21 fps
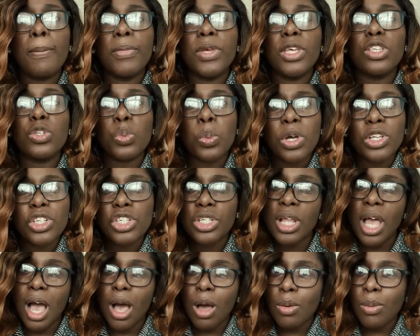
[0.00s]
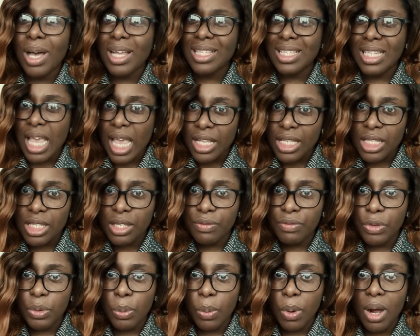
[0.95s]
He's watching how
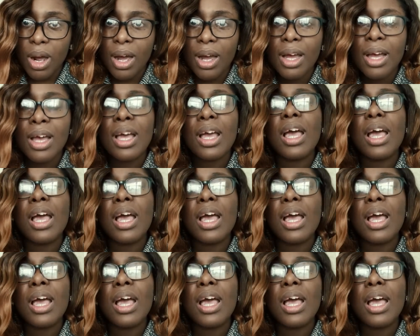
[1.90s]
attentive you are,